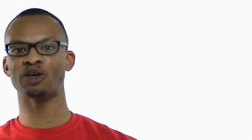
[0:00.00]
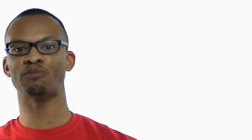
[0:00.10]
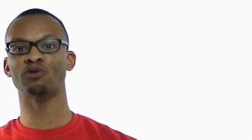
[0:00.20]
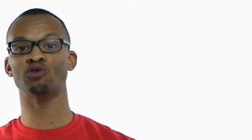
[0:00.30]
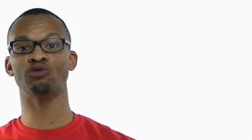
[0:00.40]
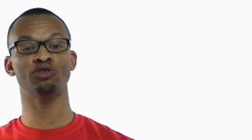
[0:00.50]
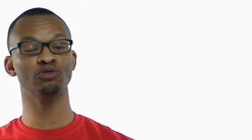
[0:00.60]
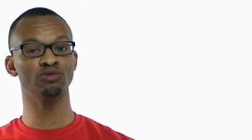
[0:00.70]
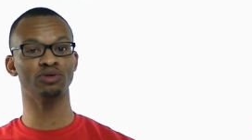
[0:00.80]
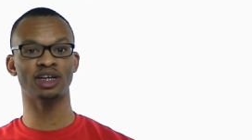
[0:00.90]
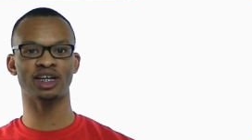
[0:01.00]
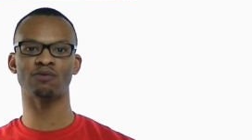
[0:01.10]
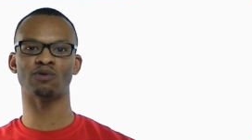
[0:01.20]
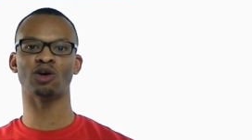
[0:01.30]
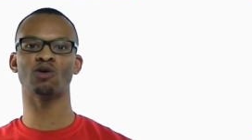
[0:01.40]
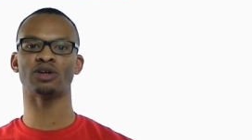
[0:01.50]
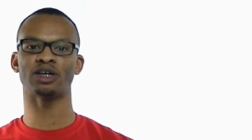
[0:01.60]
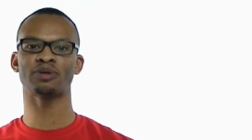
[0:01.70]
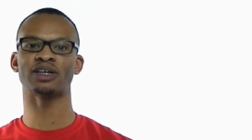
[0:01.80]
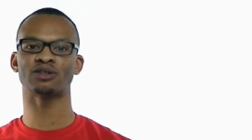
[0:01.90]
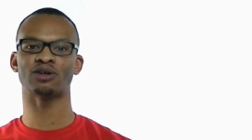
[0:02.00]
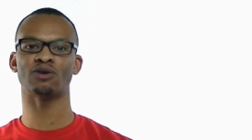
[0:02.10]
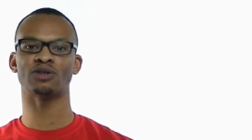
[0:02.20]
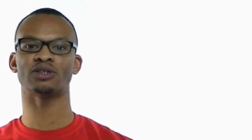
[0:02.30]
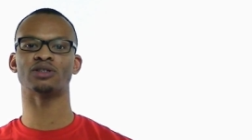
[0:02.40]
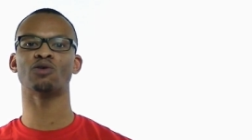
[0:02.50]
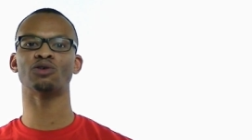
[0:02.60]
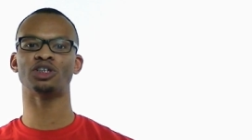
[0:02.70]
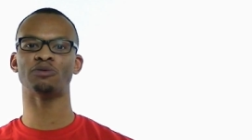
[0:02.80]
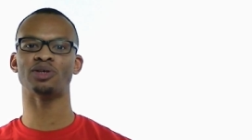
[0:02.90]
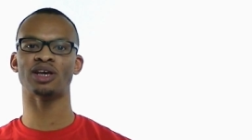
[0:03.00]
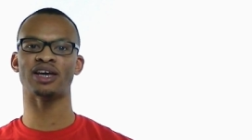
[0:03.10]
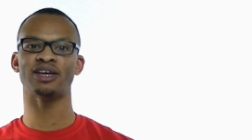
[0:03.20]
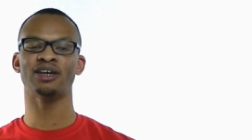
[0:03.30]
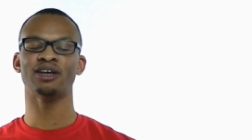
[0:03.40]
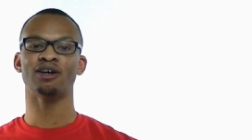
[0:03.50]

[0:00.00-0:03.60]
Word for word: people who do get in with lower MCAT scores and lower GPA,